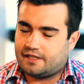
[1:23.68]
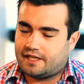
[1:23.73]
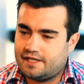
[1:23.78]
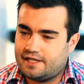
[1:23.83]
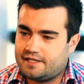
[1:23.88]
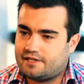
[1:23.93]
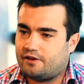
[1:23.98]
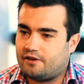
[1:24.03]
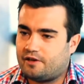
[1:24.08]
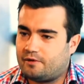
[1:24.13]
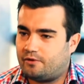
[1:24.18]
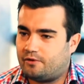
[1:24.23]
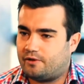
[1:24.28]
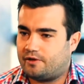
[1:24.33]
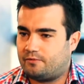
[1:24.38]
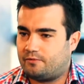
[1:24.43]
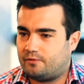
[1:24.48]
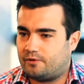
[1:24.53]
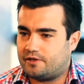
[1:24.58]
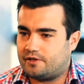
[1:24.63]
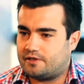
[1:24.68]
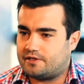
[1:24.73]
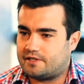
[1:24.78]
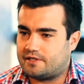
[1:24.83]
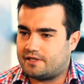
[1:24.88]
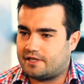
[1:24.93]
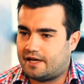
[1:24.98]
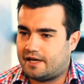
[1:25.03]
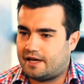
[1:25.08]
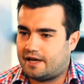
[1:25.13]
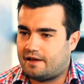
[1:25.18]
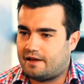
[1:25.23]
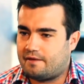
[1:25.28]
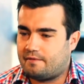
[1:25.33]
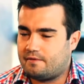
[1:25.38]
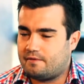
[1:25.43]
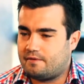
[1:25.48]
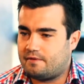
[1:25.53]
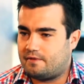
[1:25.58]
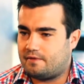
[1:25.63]
The key turning point was
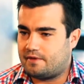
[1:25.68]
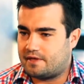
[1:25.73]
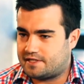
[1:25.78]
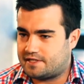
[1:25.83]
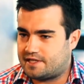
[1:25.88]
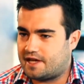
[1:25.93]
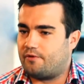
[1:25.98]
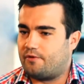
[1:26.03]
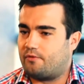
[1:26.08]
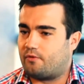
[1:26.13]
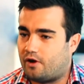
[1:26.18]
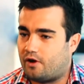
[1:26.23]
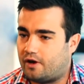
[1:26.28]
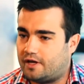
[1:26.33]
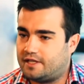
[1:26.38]
uh, the sun